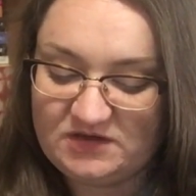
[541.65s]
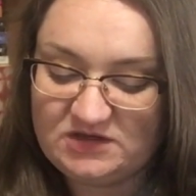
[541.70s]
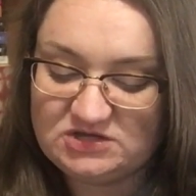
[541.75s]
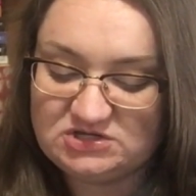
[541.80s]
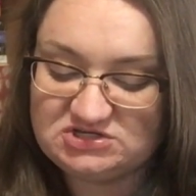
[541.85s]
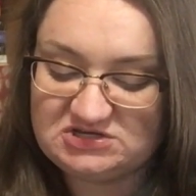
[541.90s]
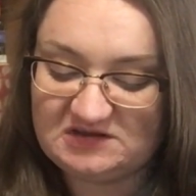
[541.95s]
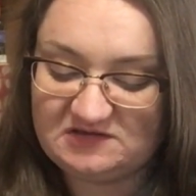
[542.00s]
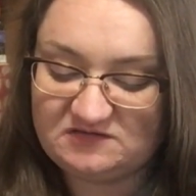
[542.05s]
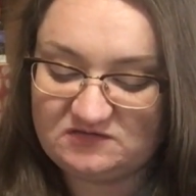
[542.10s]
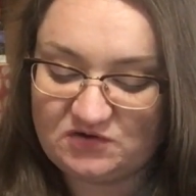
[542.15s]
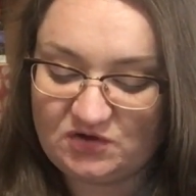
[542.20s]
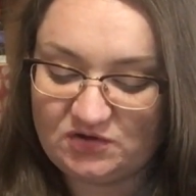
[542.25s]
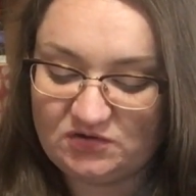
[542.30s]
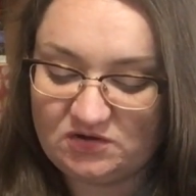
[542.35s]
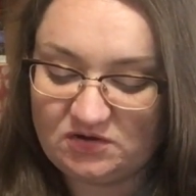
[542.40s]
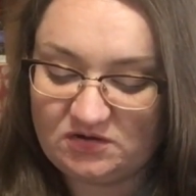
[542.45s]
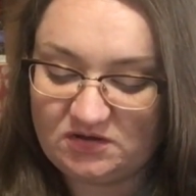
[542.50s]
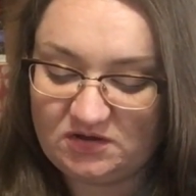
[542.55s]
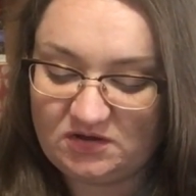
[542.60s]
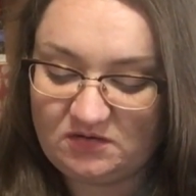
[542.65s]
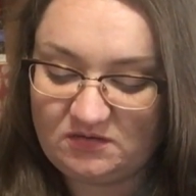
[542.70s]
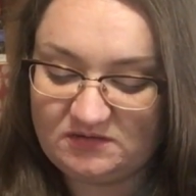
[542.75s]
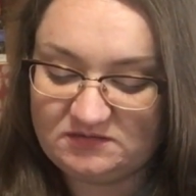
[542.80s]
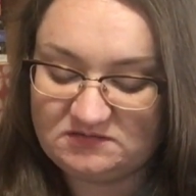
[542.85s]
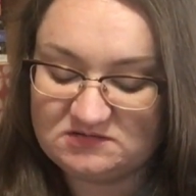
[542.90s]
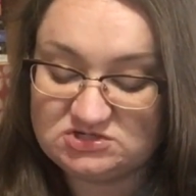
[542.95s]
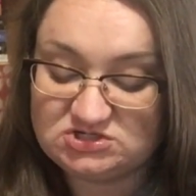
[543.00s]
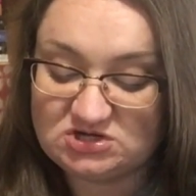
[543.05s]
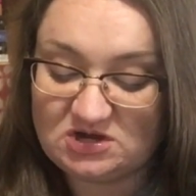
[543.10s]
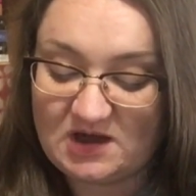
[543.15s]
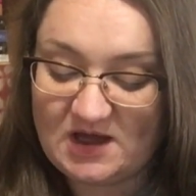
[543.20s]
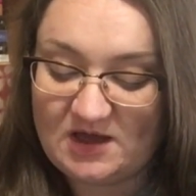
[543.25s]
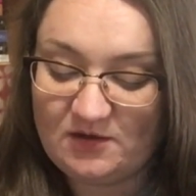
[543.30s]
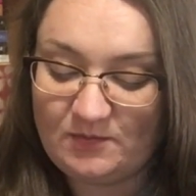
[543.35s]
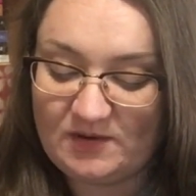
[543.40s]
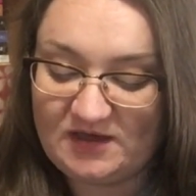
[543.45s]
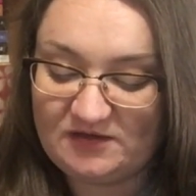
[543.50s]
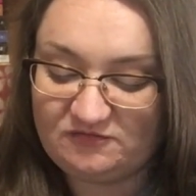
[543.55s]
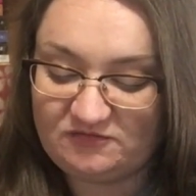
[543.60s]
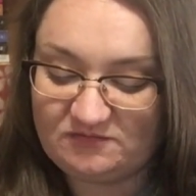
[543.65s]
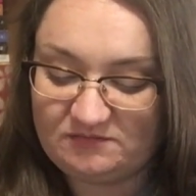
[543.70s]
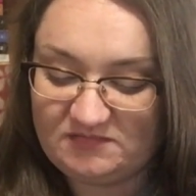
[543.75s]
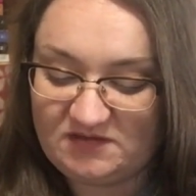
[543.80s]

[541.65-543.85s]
she is no longer going to shy away from